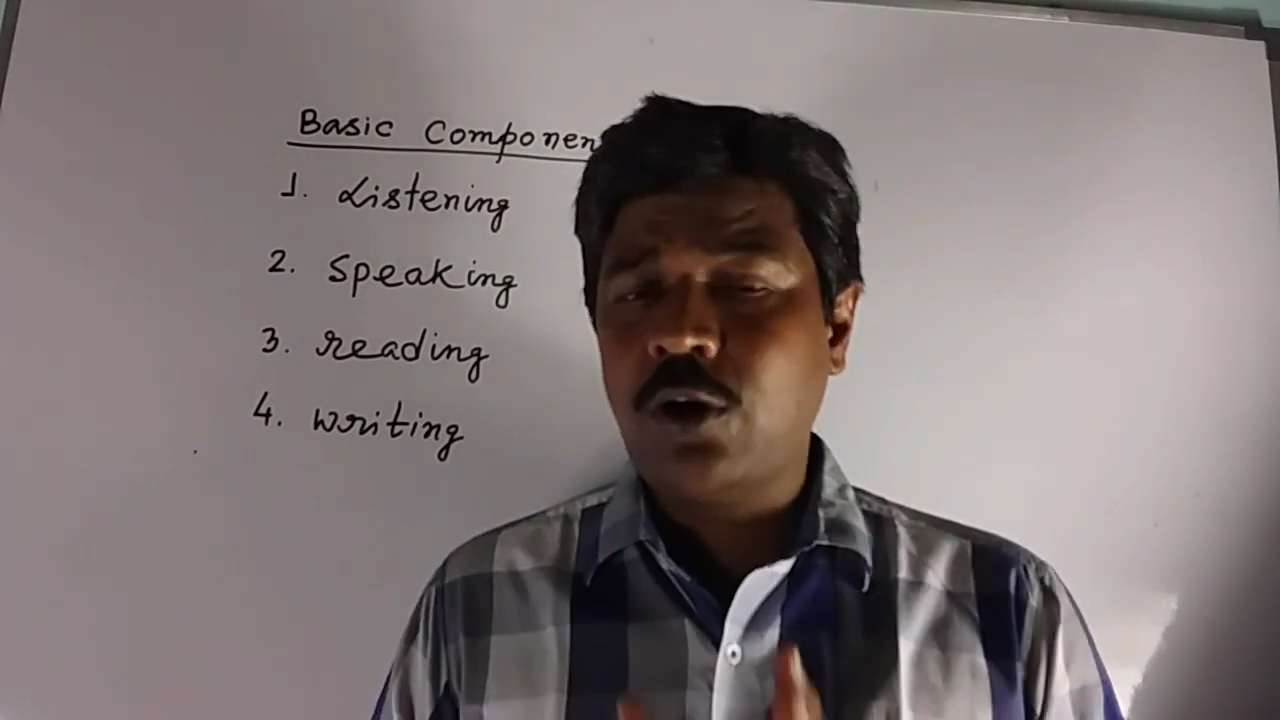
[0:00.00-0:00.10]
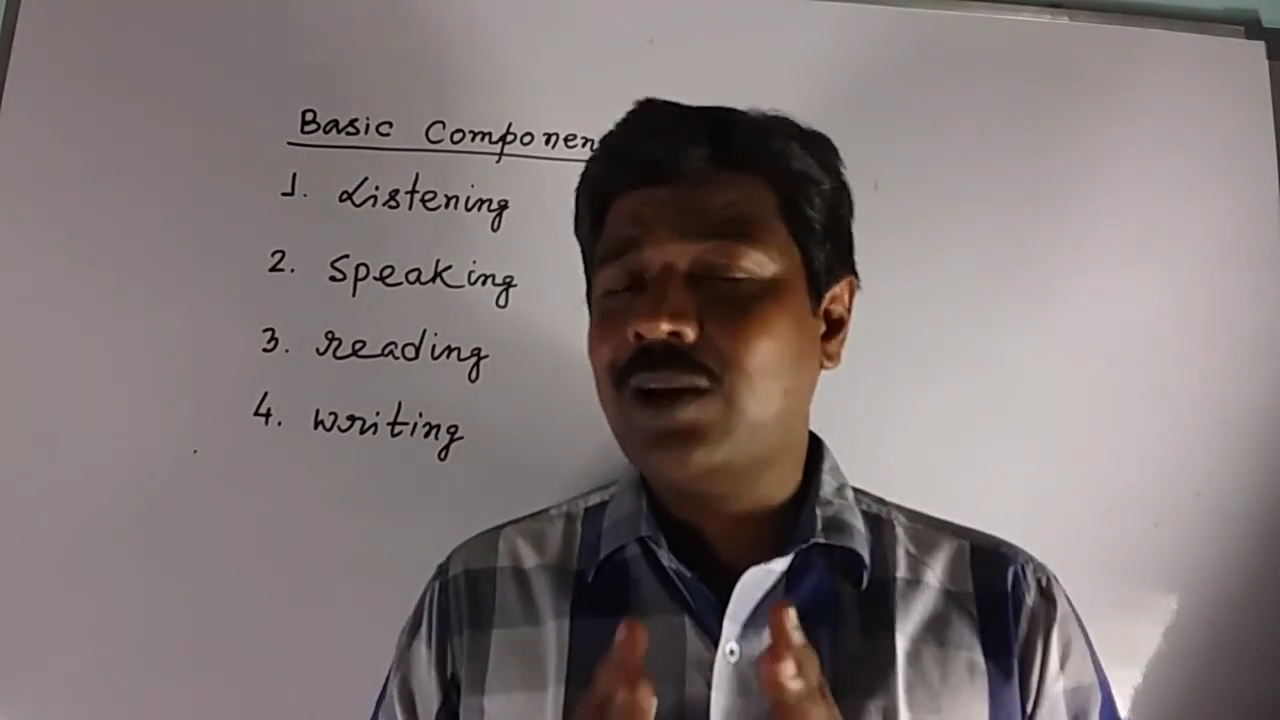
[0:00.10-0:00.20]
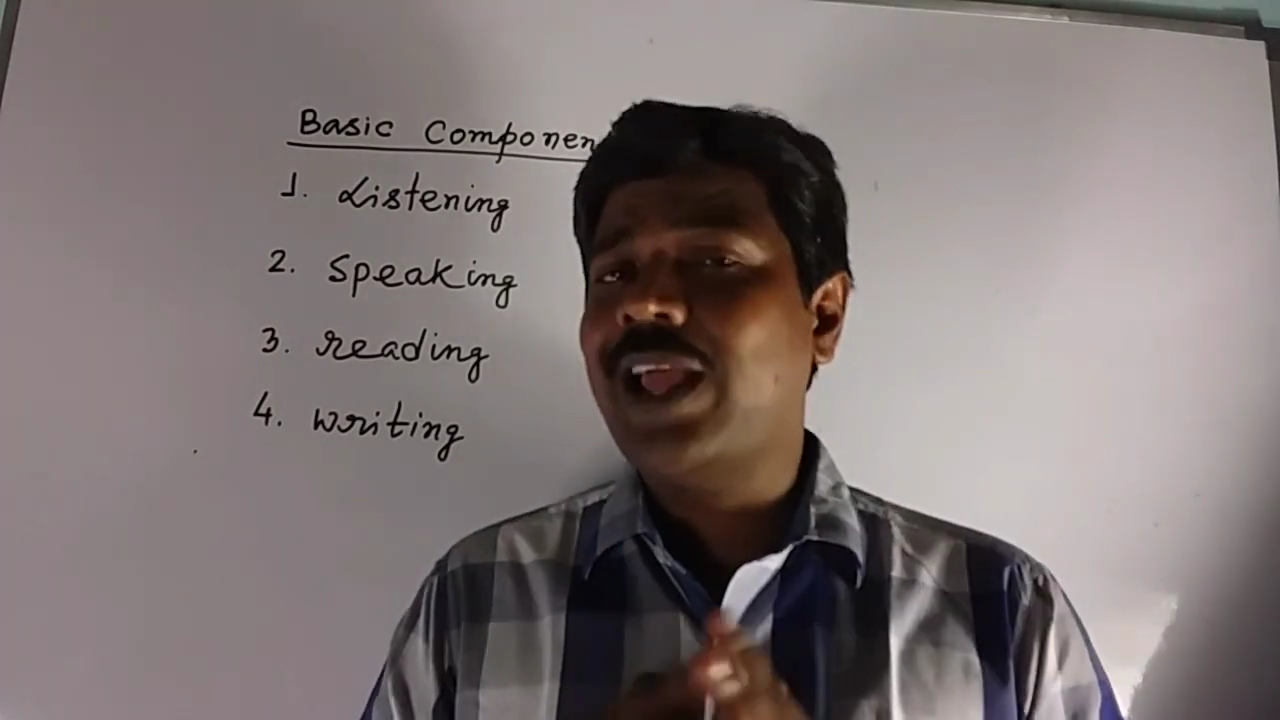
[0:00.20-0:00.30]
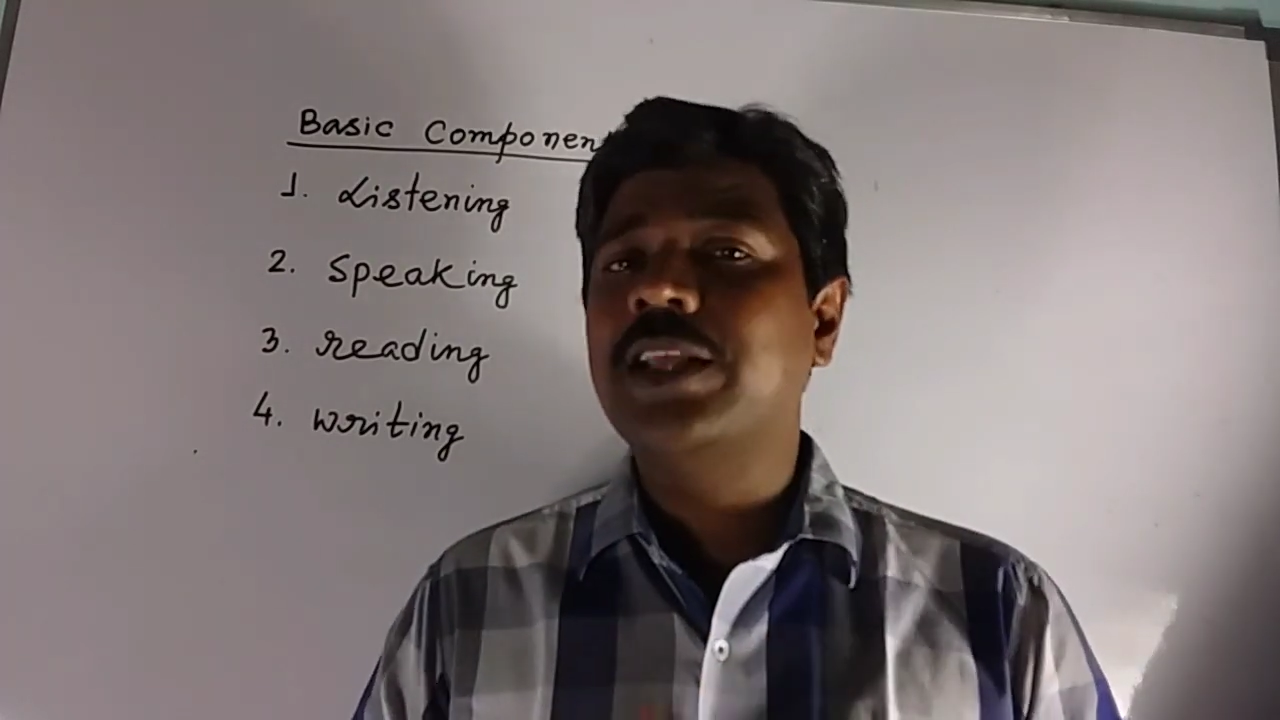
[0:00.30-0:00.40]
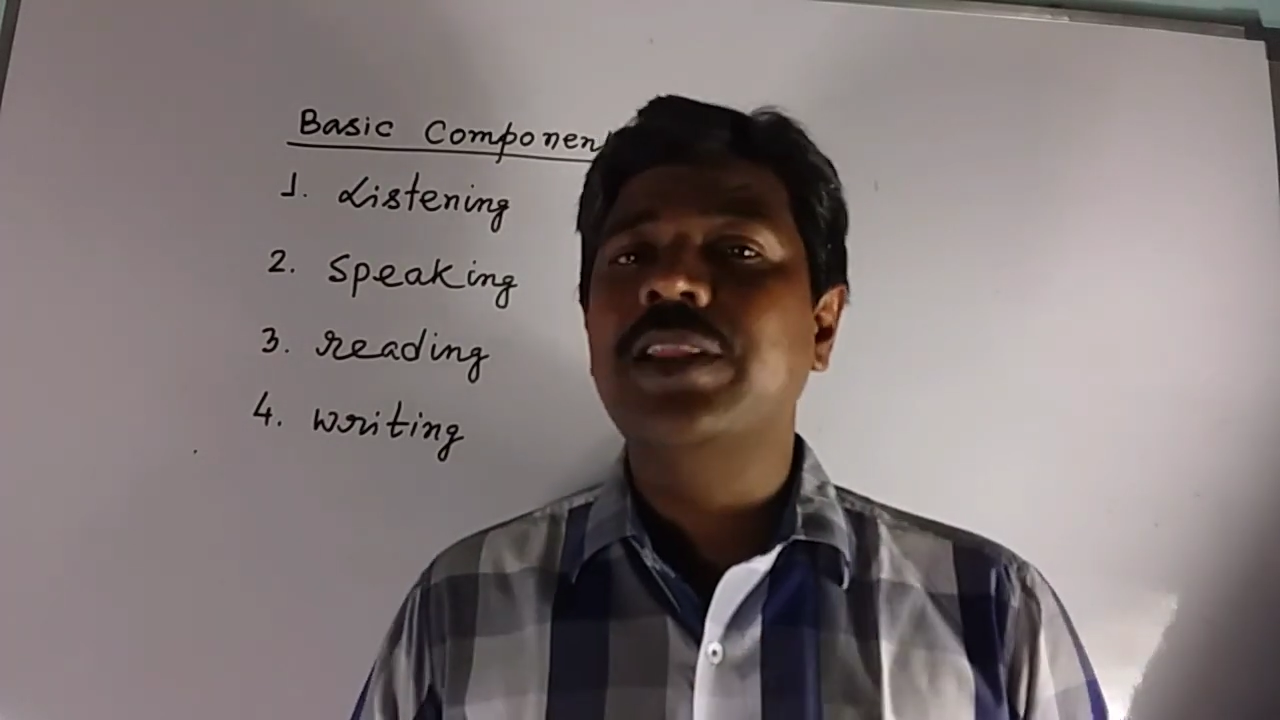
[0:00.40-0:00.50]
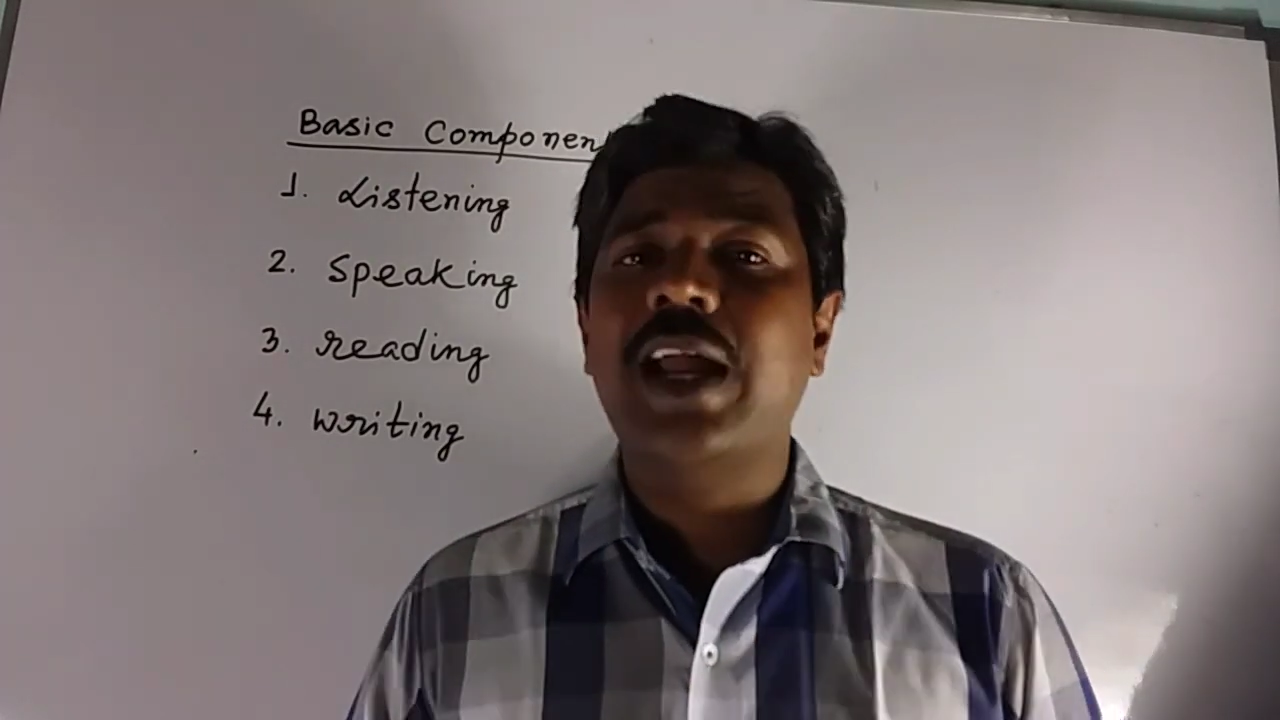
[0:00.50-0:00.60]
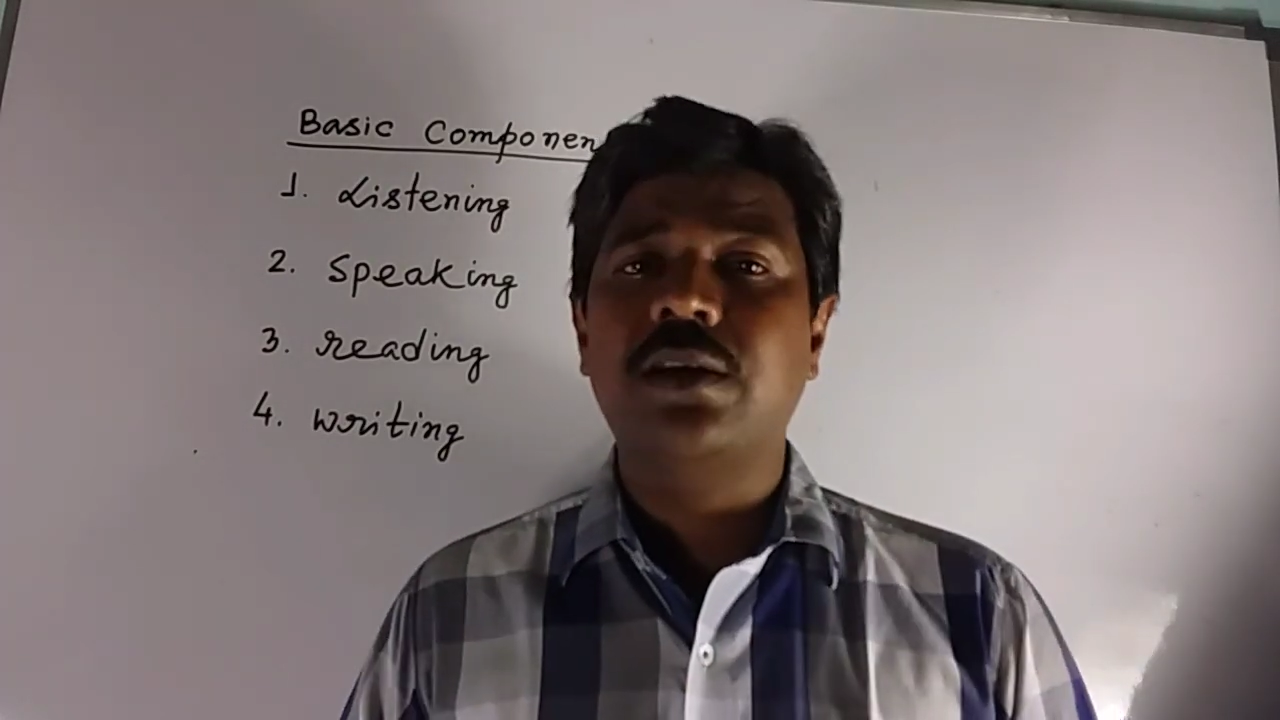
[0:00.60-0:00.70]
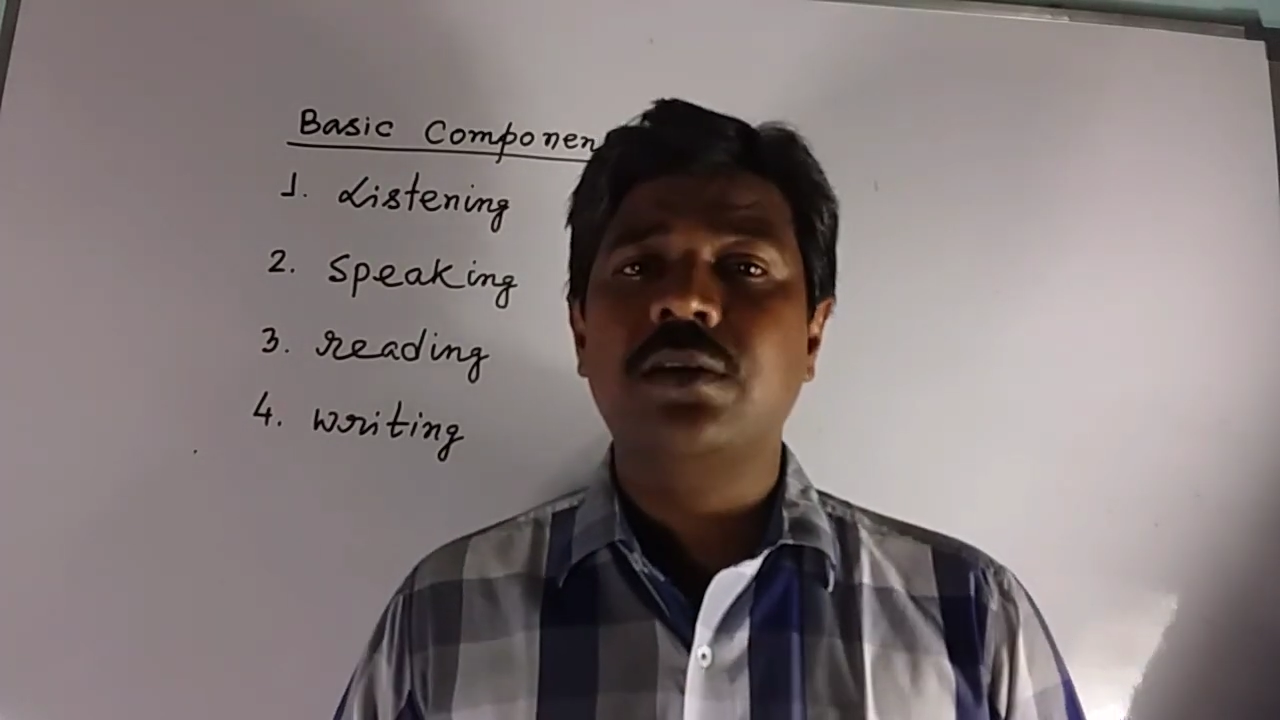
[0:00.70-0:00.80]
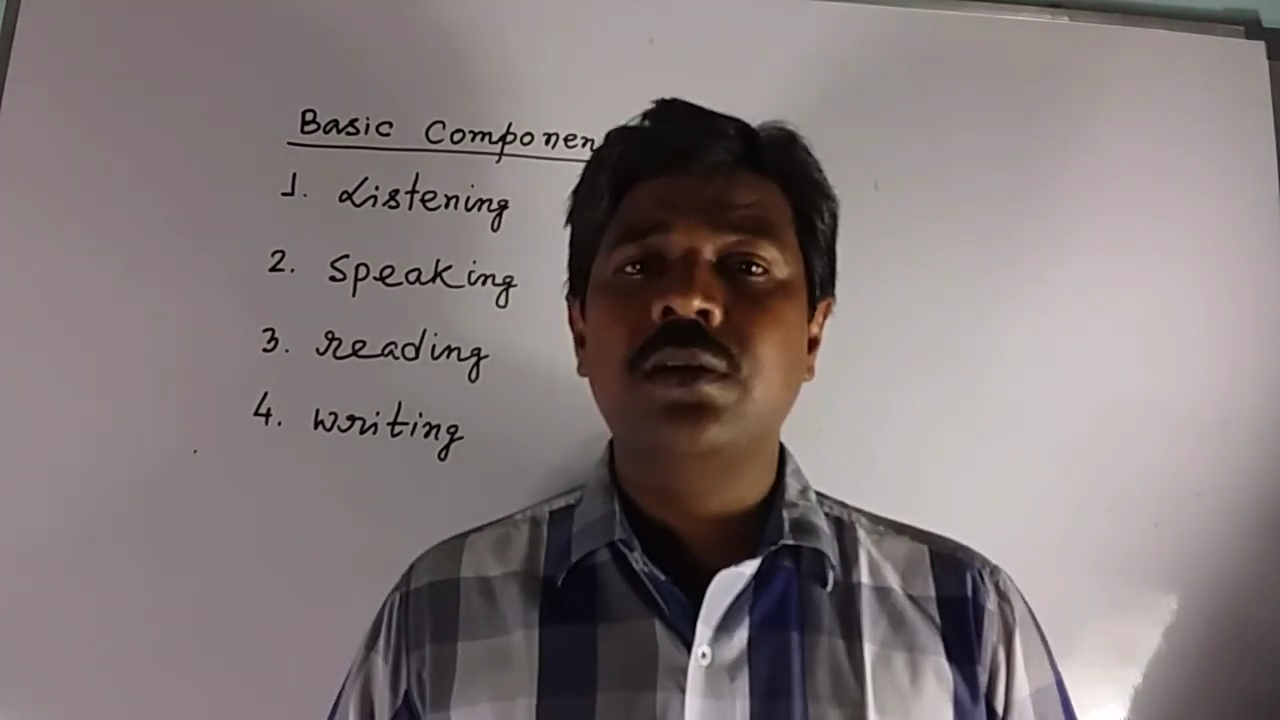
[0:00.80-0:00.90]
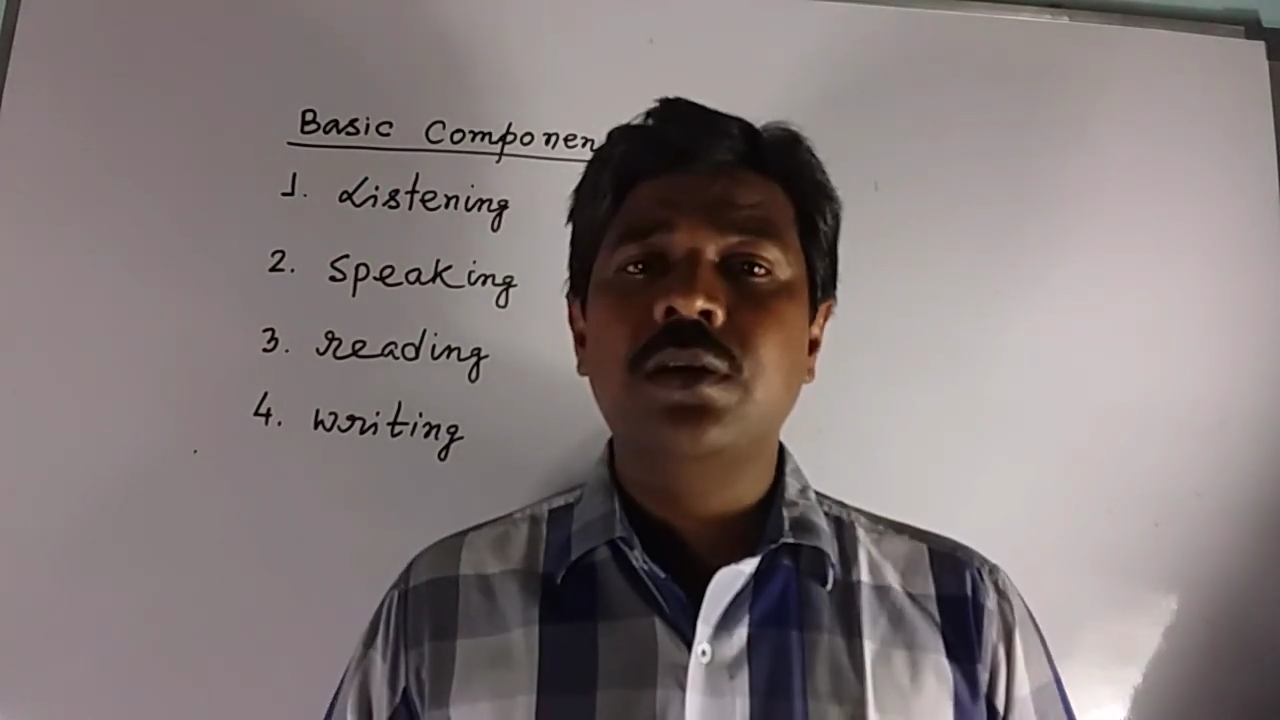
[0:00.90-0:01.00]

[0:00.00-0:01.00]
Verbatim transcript: not like that